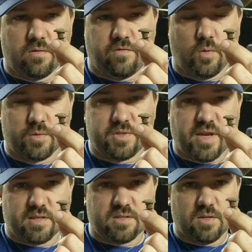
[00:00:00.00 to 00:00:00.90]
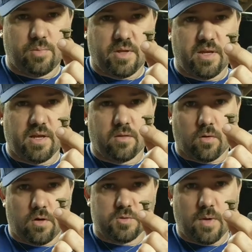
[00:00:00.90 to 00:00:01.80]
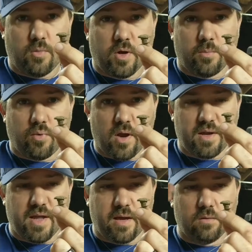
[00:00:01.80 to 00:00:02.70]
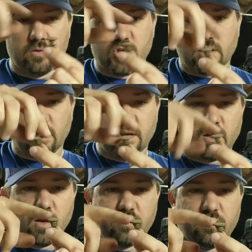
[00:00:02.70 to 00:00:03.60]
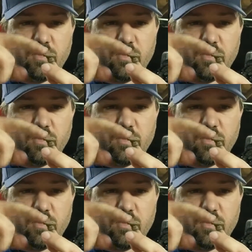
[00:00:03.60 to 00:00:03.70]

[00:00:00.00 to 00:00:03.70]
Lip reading: fuel tank skid plate and the cross member and pry down gently enough